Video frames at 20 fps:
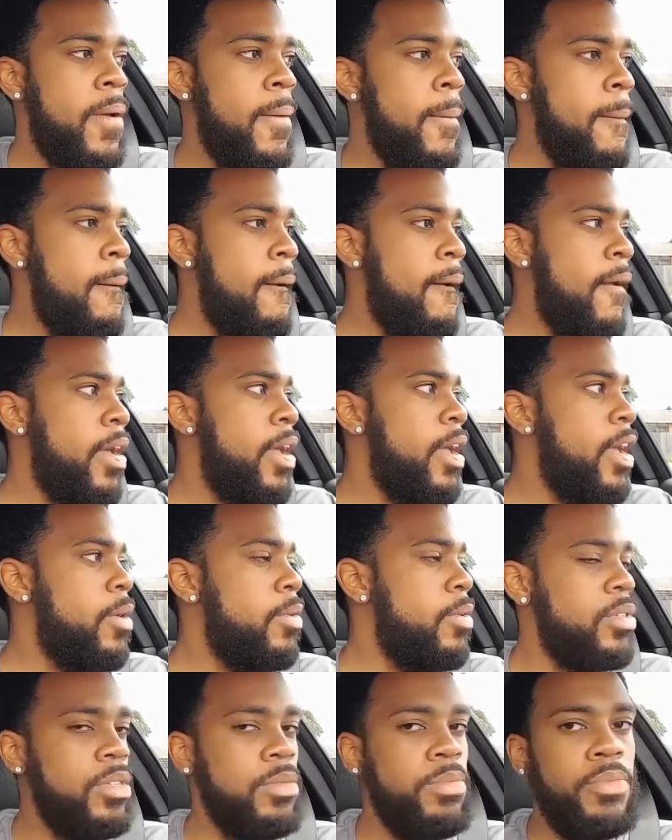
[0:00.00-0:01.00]
it would just
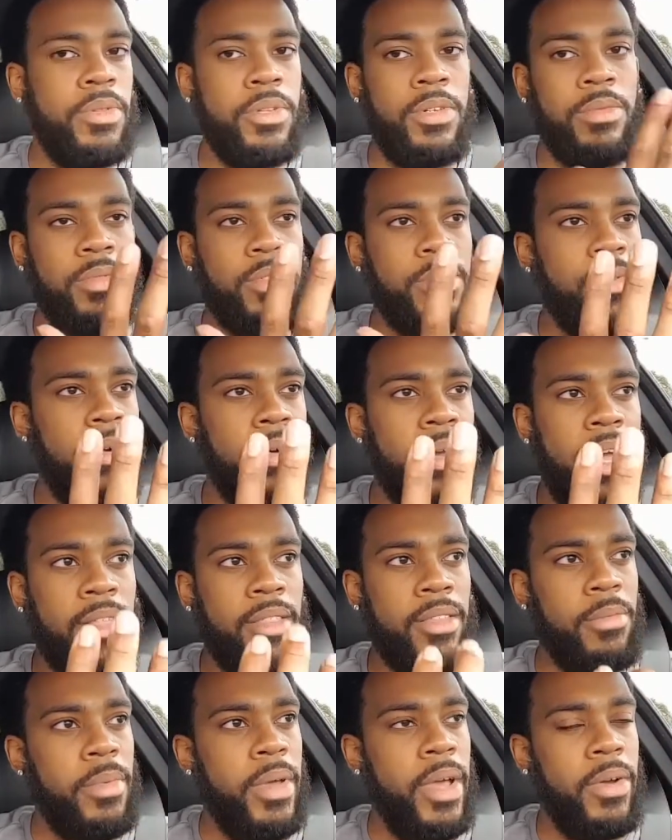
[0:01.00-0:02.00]
plume smoke out the back when
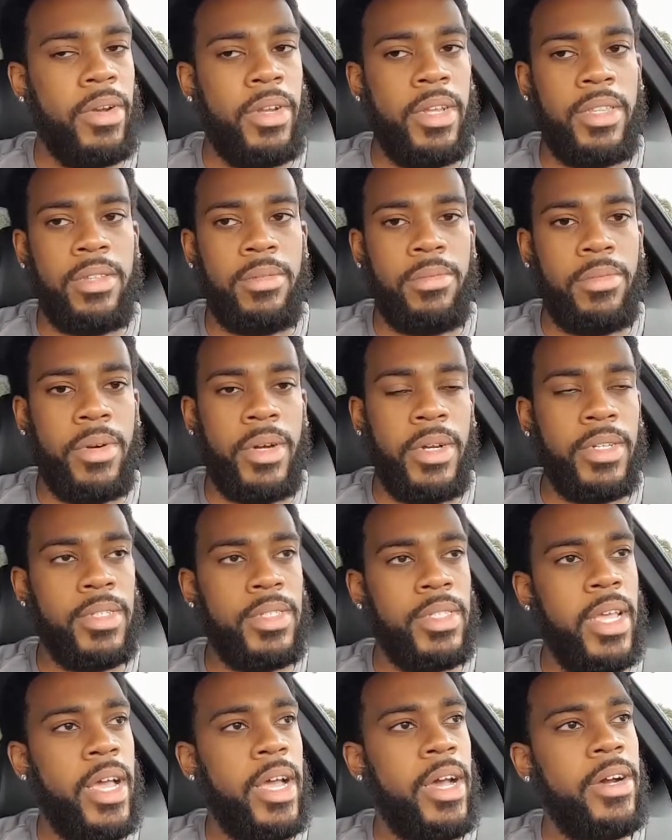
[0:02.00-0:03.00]
I hit the brakes. Now
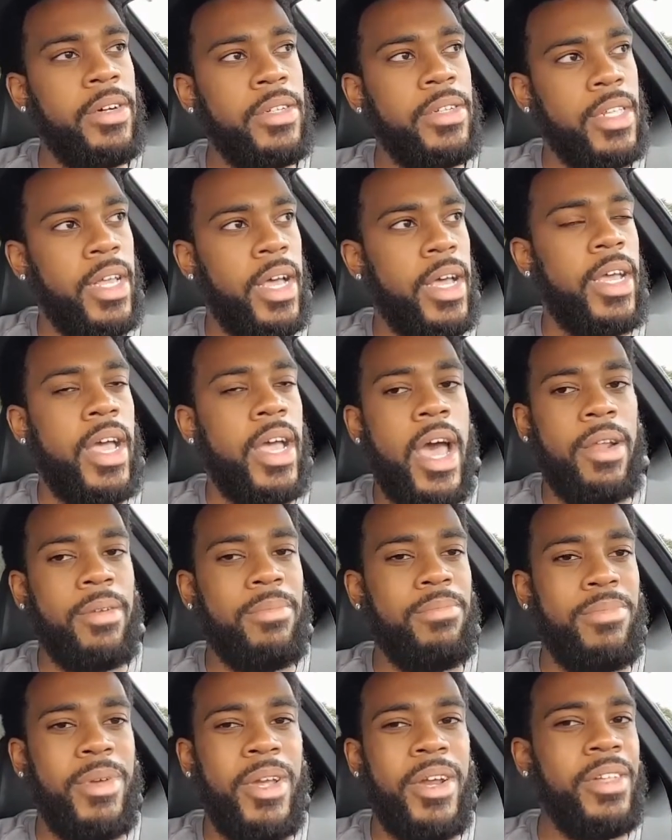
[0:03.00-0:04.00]
it's like I
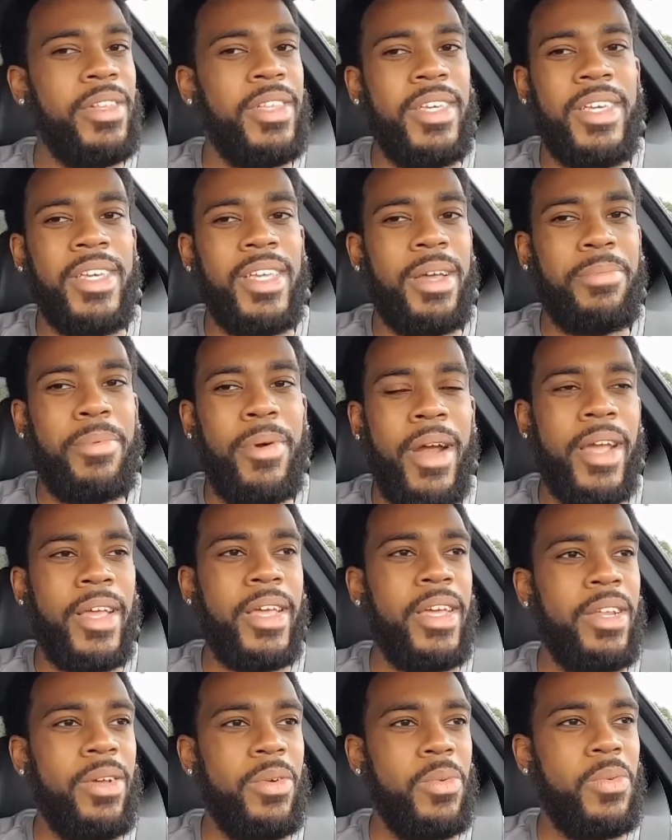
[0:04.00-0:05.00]
probably get it
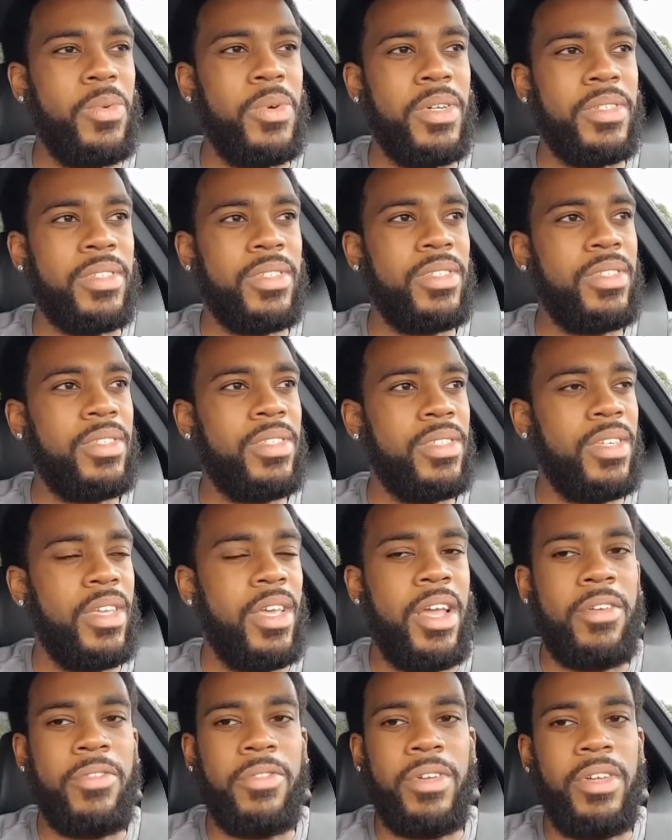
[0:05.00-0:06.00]
once
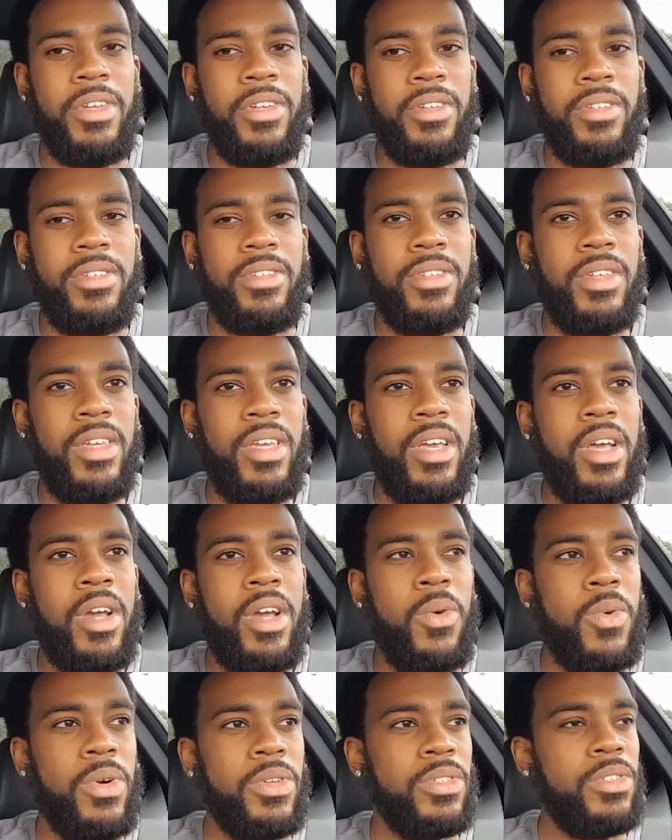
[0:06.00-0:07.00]
or
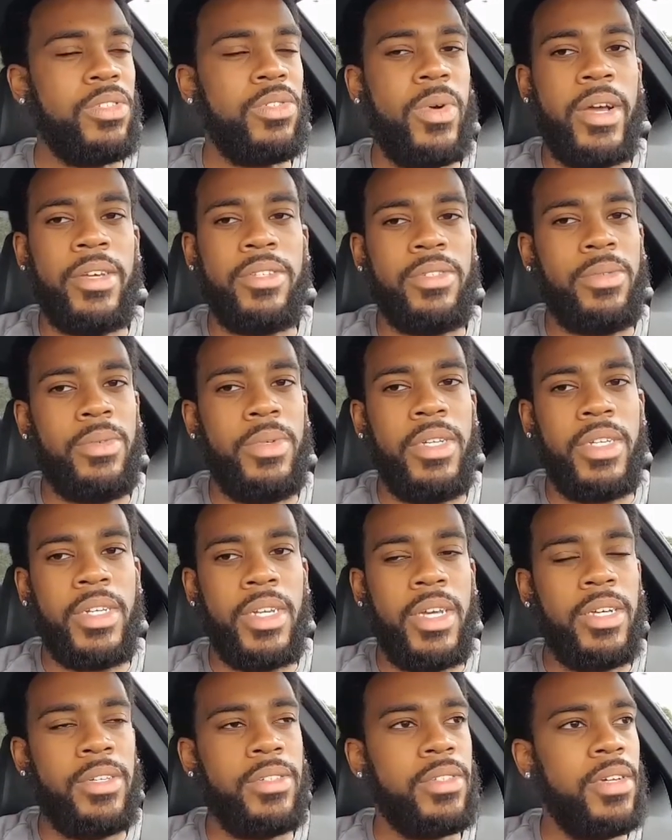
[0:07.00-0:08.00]
twice a week now.
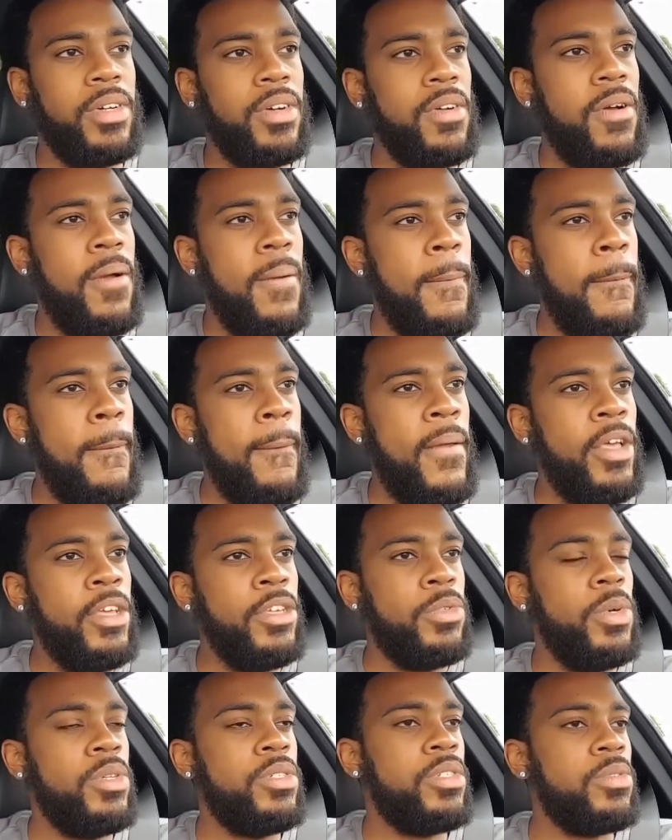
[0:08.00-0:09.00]
So switching to
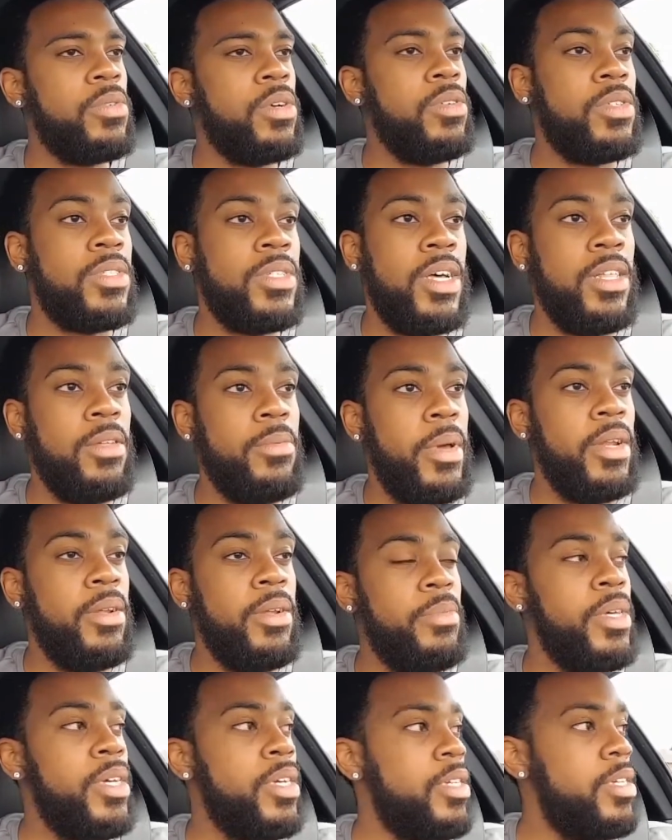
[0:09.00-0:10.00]
Rotella made a big
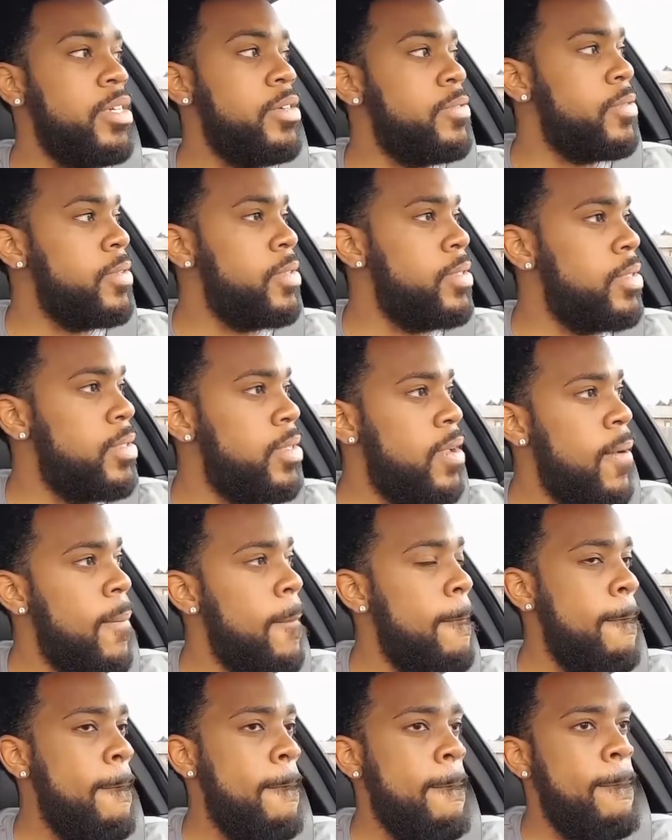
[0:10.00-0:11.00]
difference
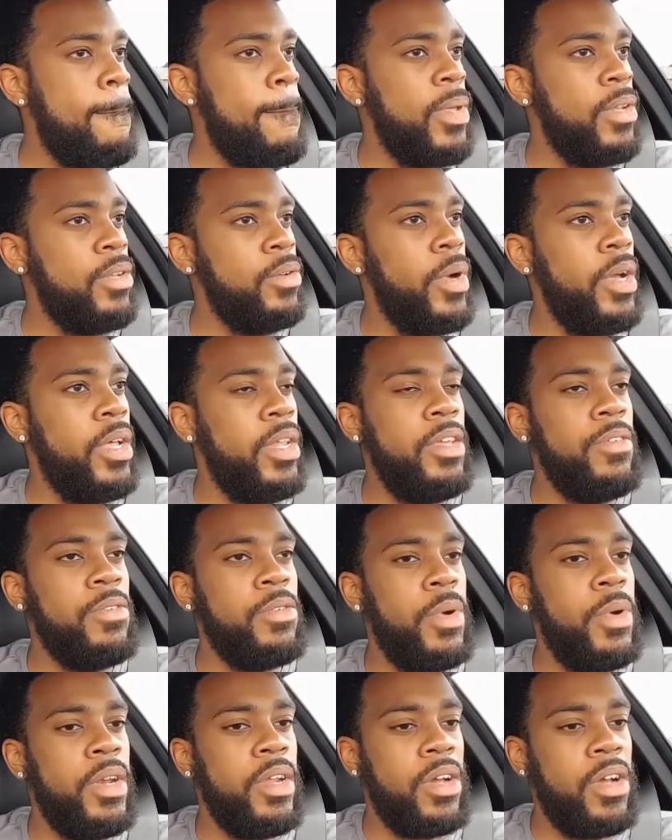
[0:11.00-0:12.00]
in the way, even the way the
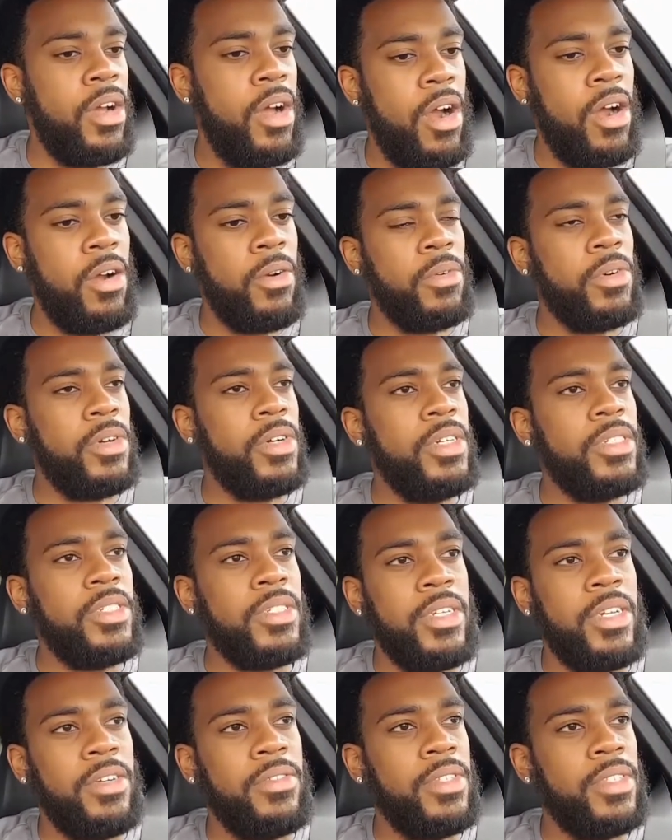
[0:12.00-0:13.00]
car runs and everything.
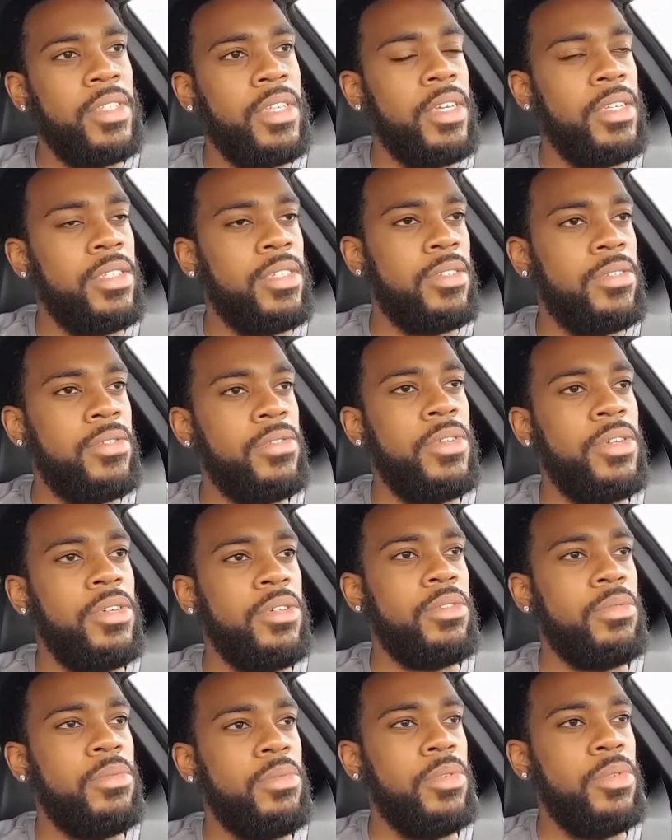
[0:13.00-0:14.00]
It just feels
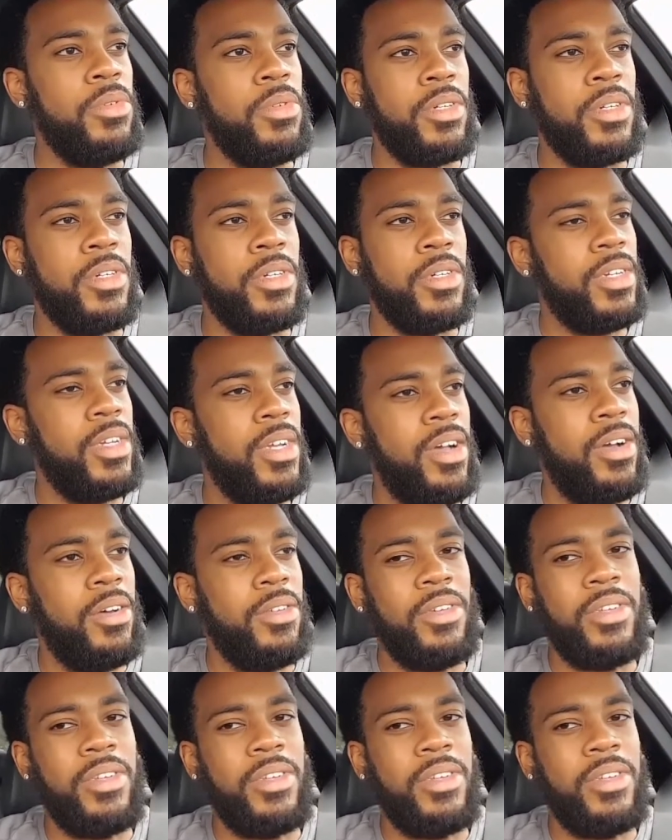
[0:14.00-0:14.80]
more, I don't know, it's like a